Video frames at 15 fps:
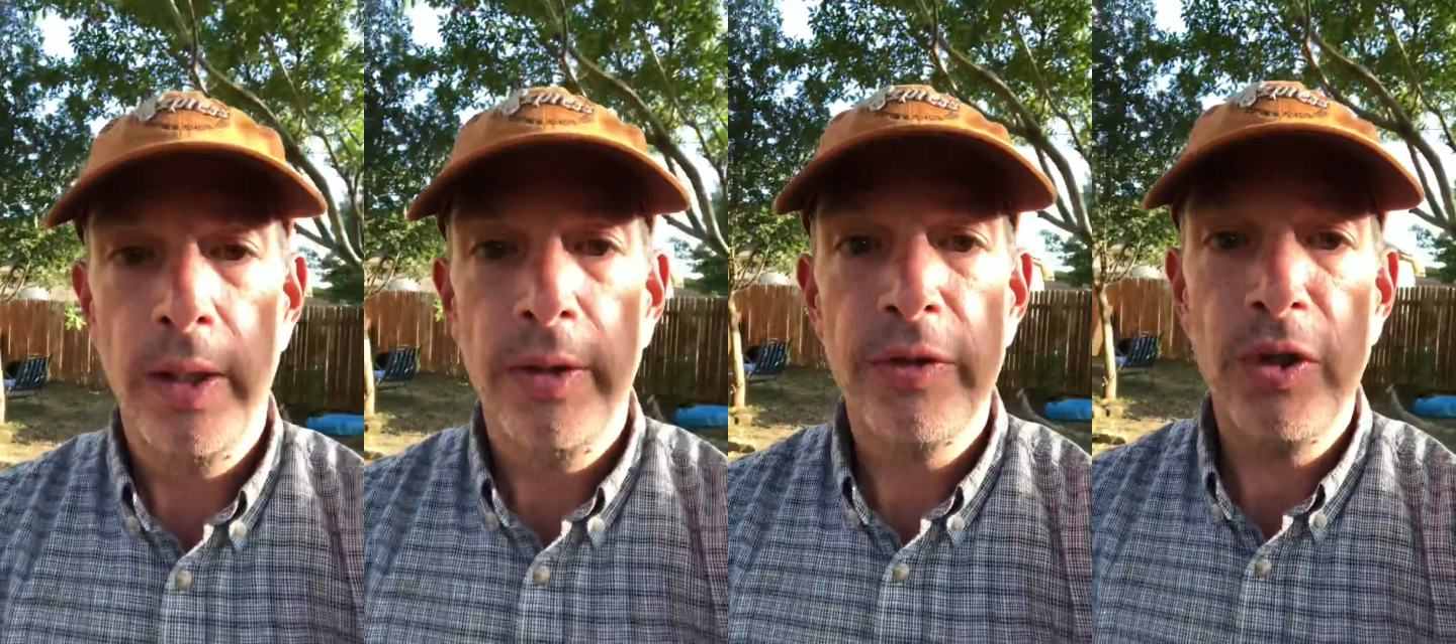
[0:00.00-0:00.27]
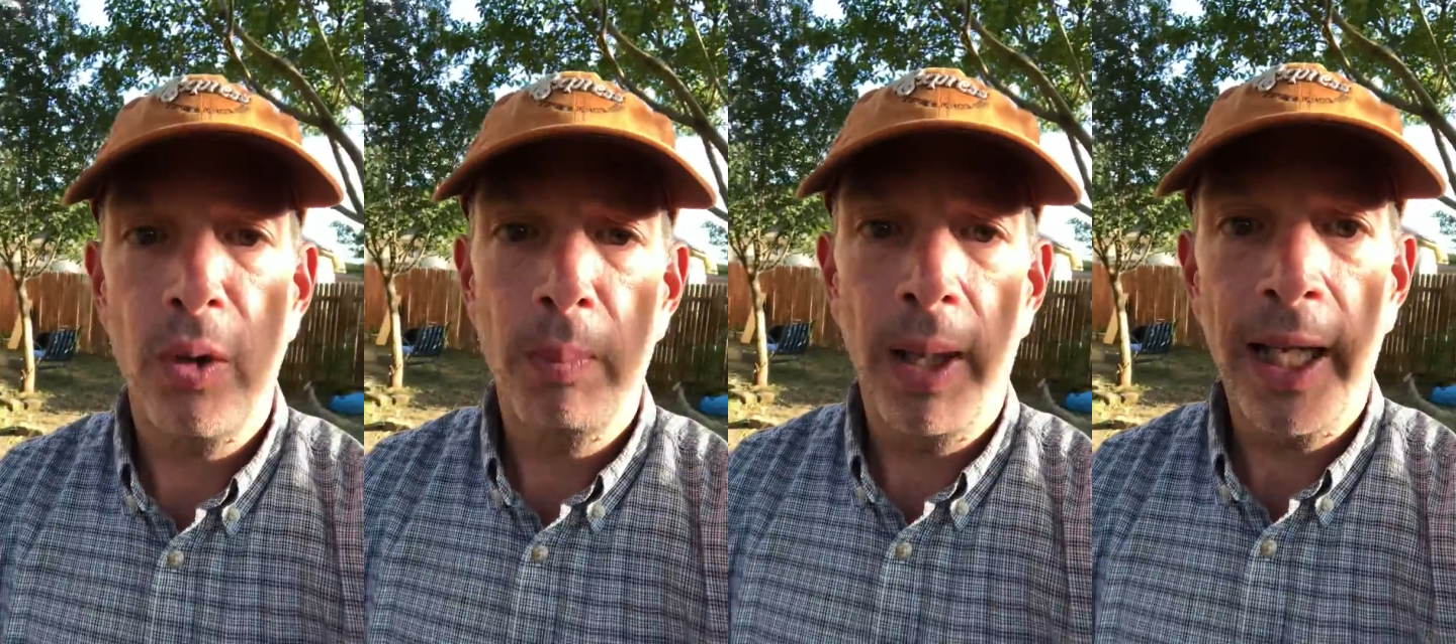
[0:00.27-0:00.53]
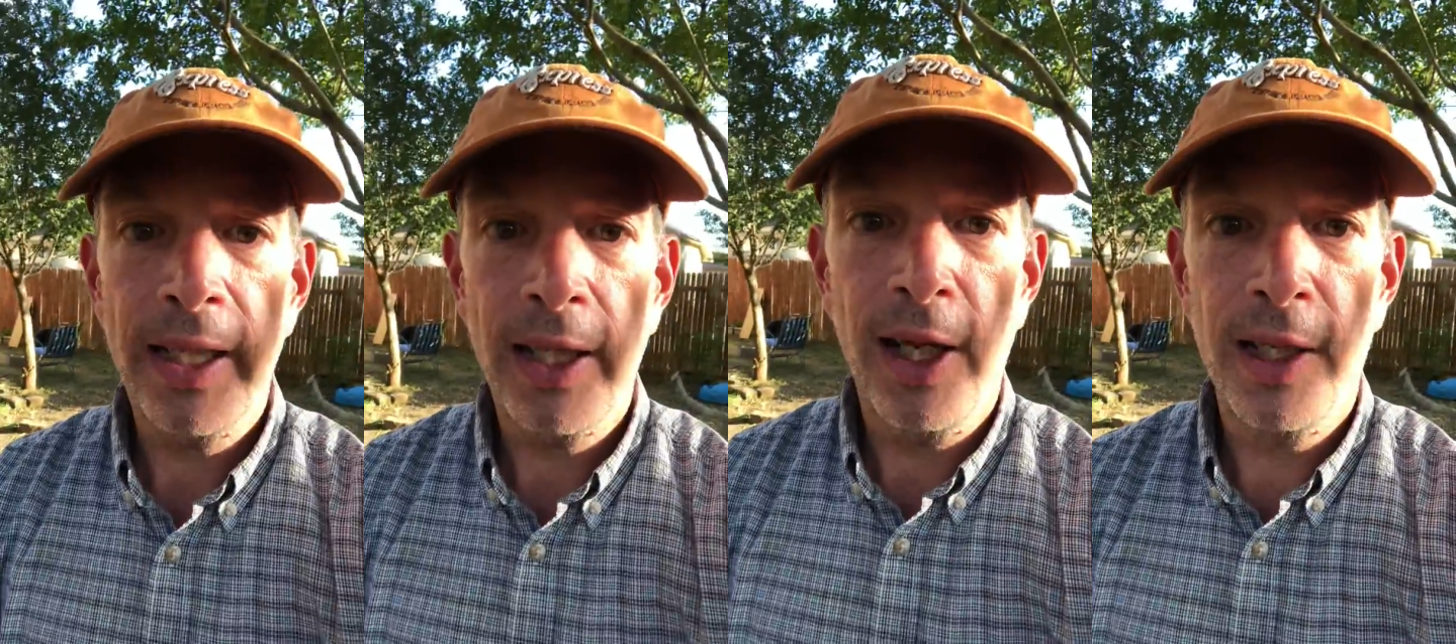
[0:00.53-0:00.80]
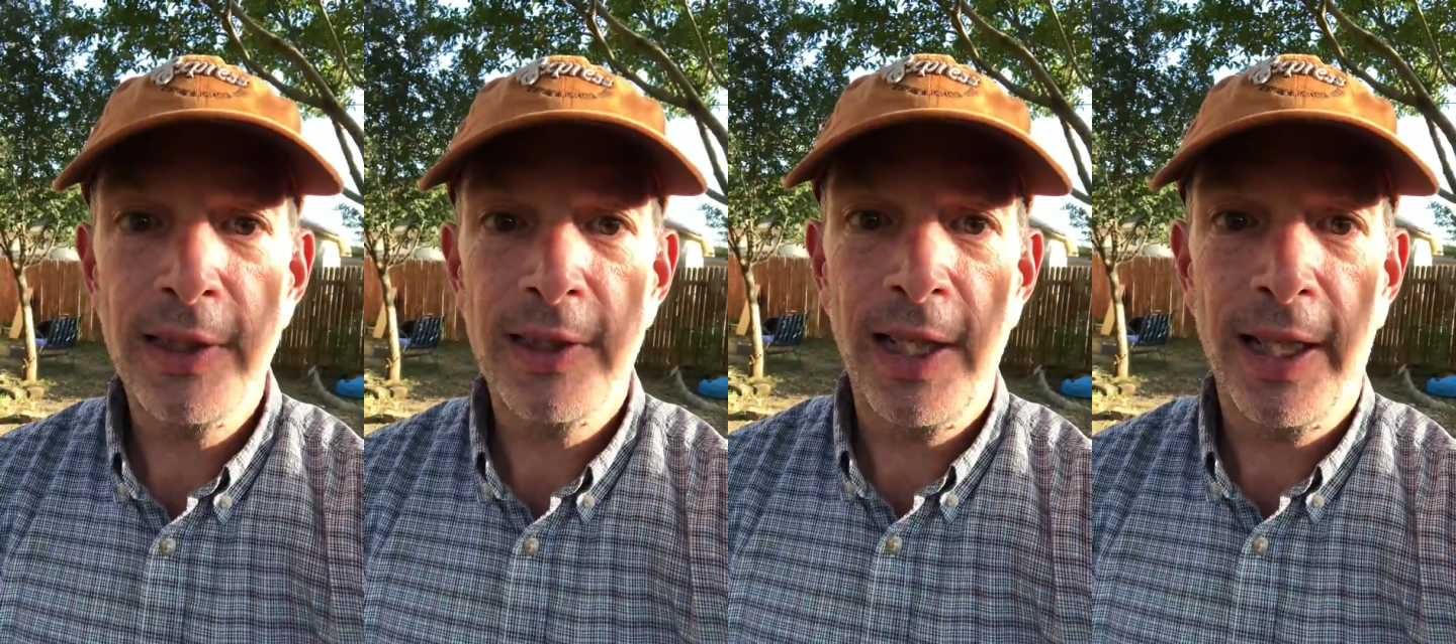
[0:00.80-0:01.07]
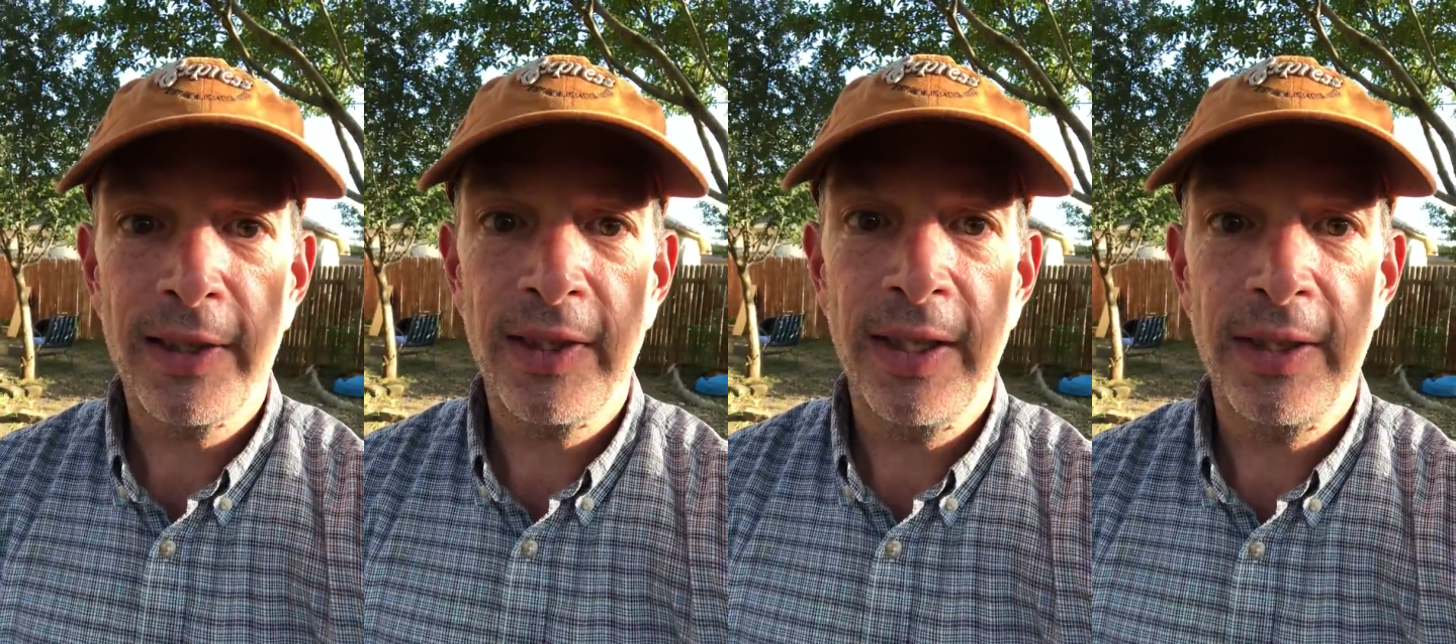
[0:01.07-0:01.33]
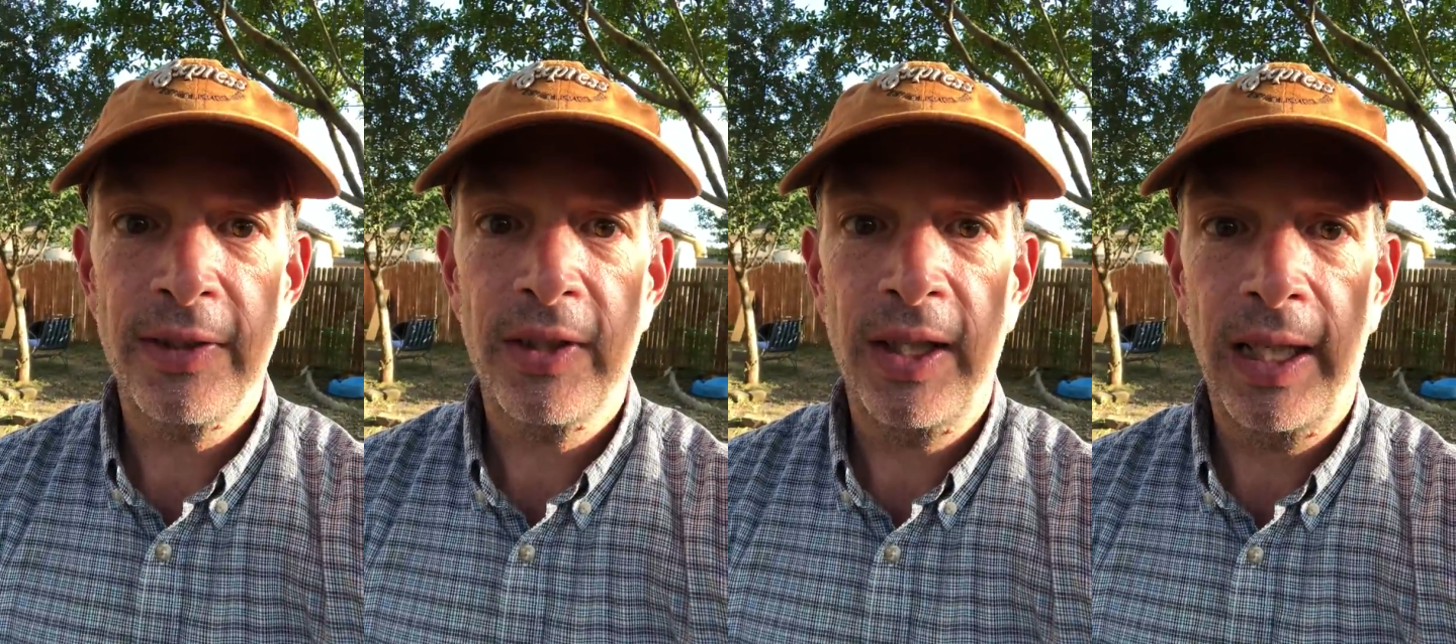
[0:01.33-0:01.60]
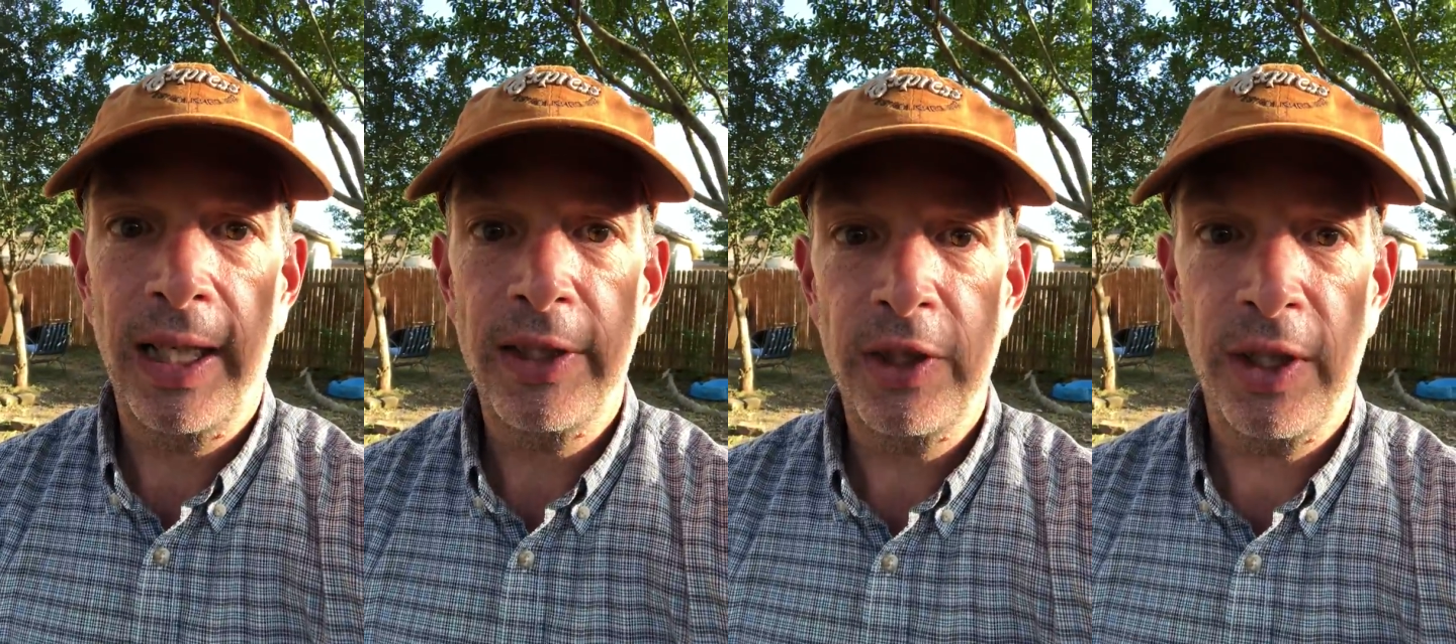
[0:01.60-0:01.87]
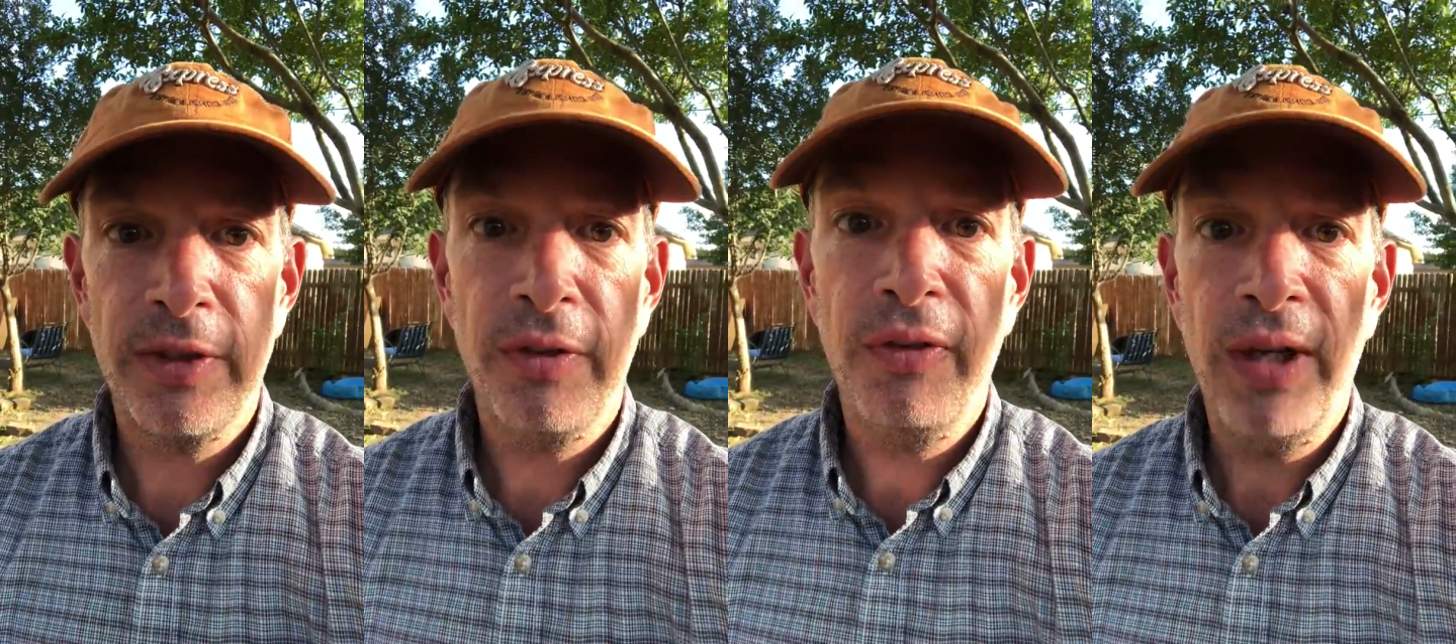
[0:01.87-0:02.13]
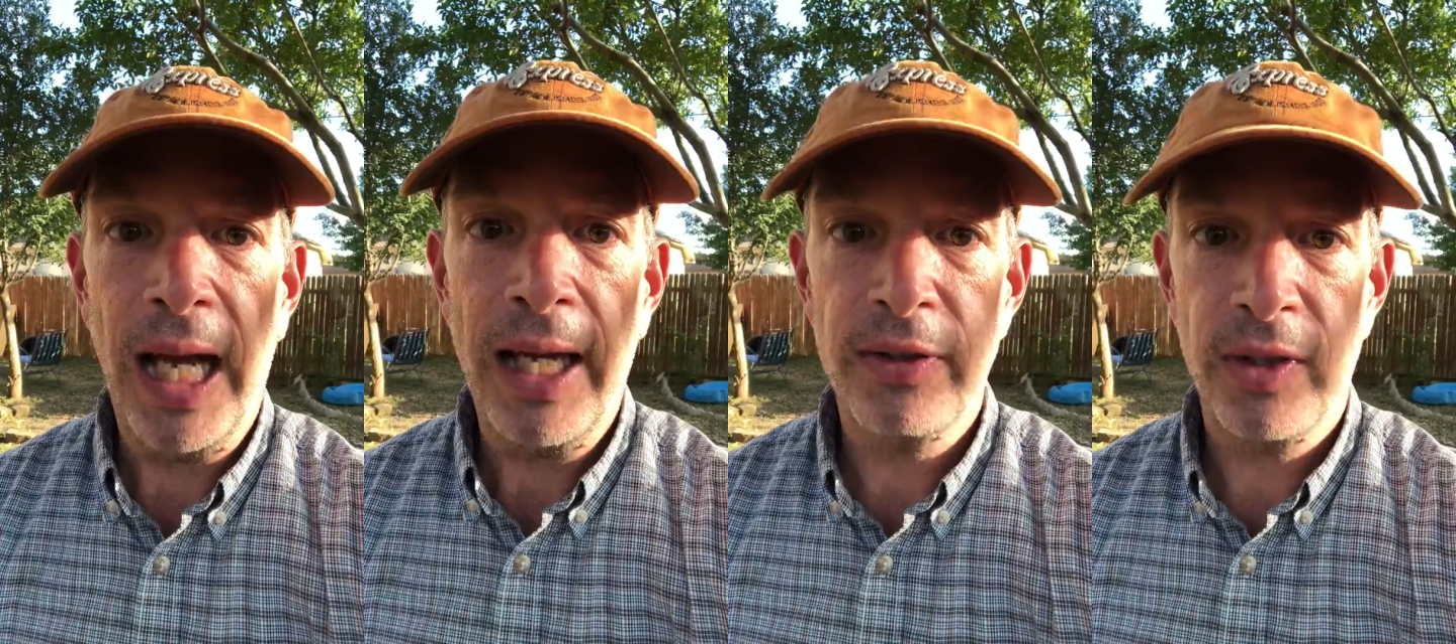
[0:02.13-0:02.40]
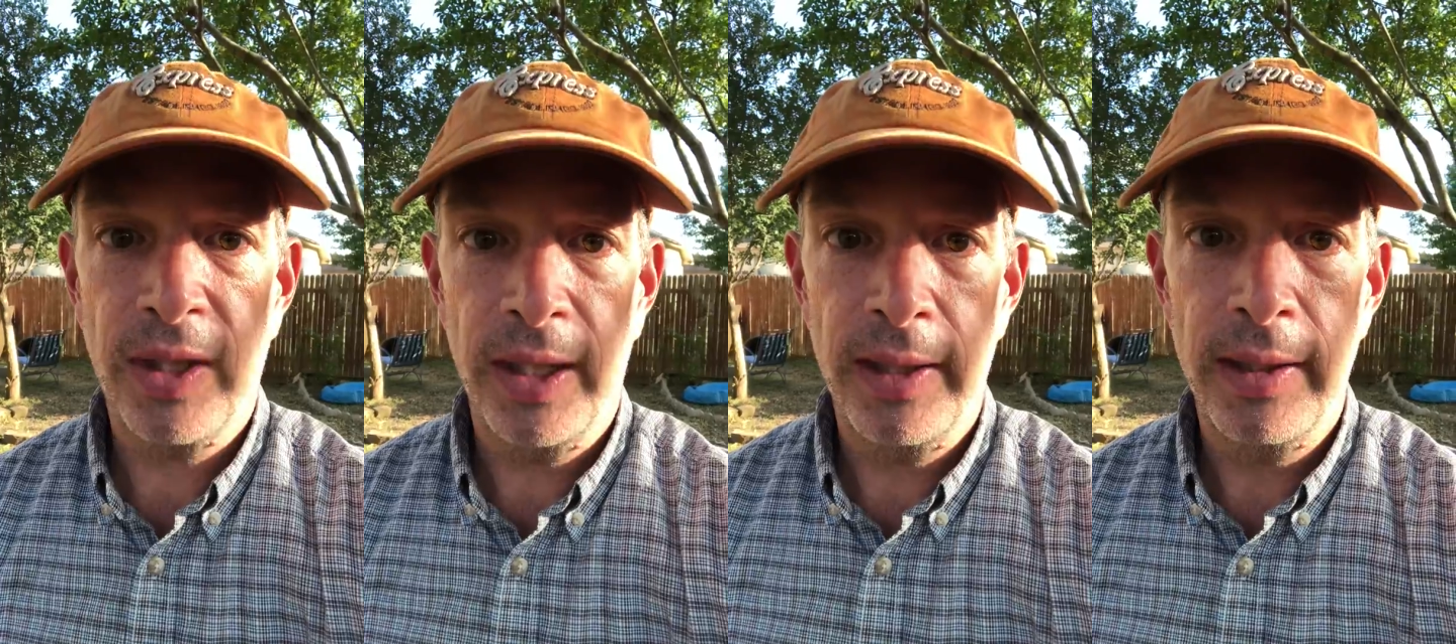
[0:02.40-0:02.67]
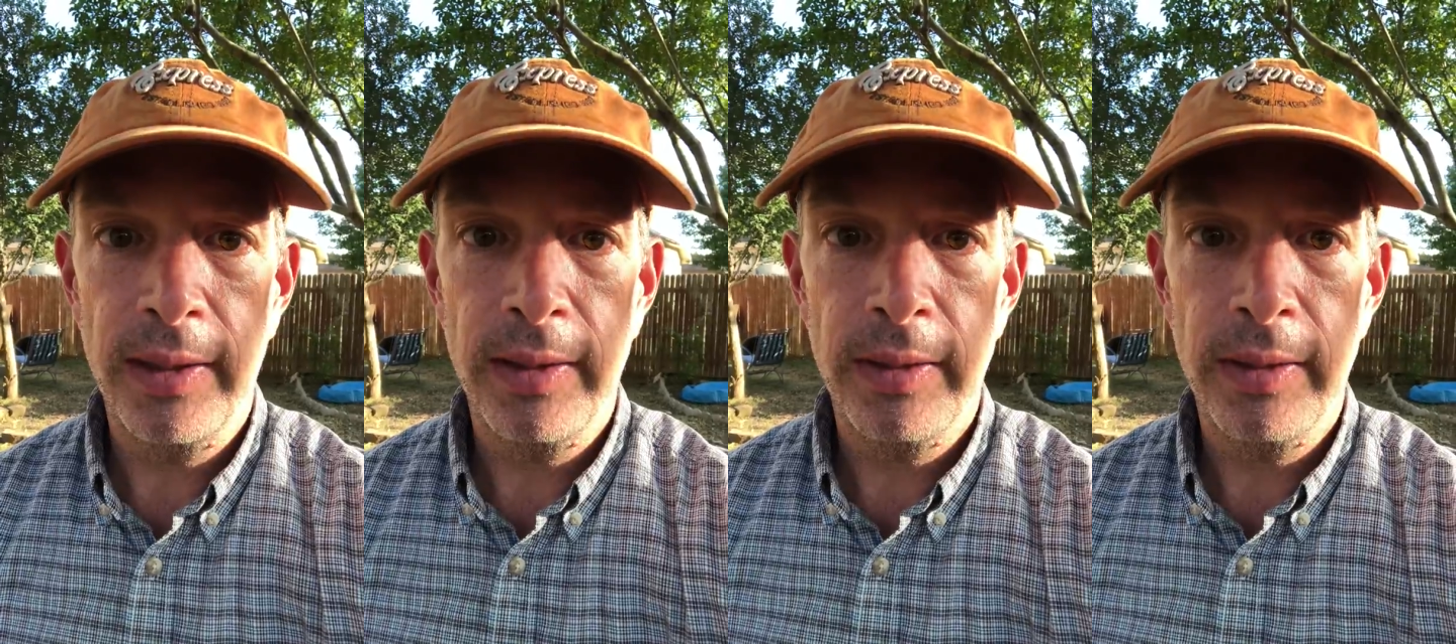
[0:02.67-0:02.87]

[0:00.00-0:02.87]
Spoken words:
So my context is that I just fasted